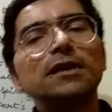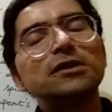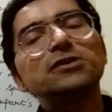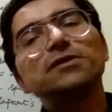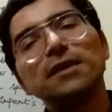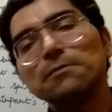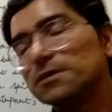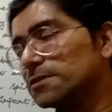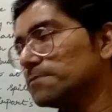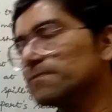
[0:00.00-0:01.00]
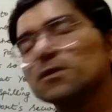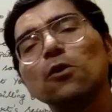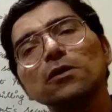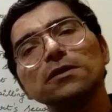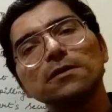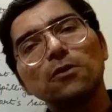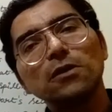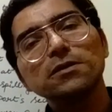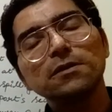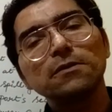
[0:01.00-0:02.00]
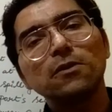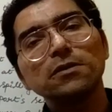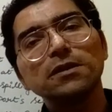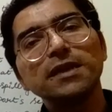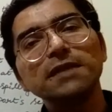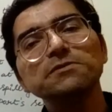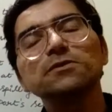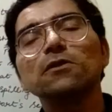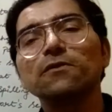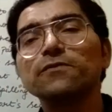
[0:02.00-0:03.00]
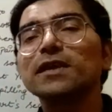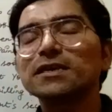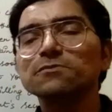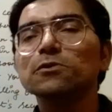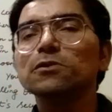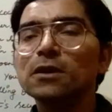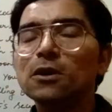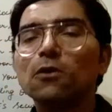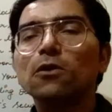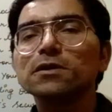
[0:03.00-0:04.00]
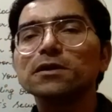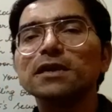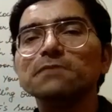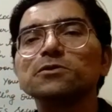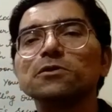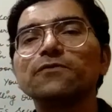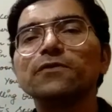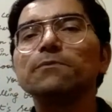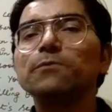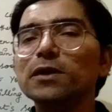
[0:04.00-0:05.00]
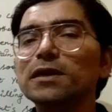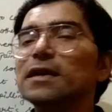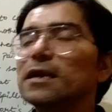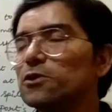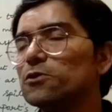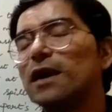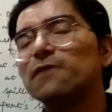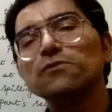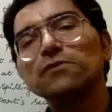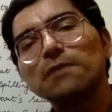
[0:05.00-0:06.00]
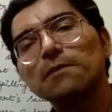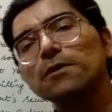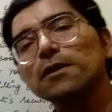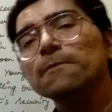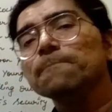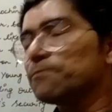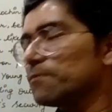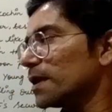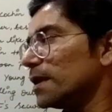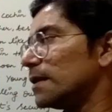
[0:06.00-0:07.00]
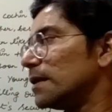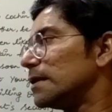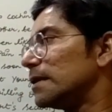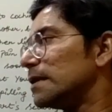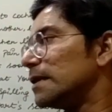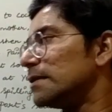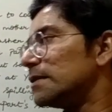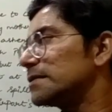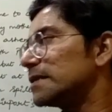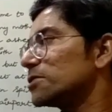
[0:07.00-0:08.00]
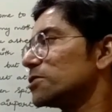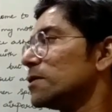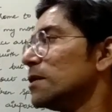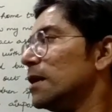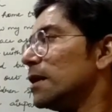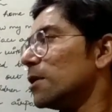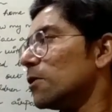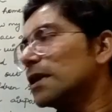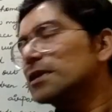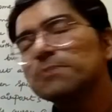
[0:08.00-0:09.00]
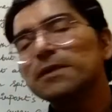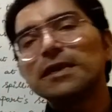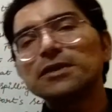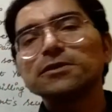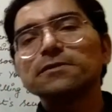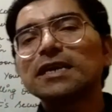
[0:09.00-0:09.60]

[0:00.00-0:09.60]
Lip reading: English syllabus. All the names of textbook, all the names of poet you have to remember in this section. Now explanation.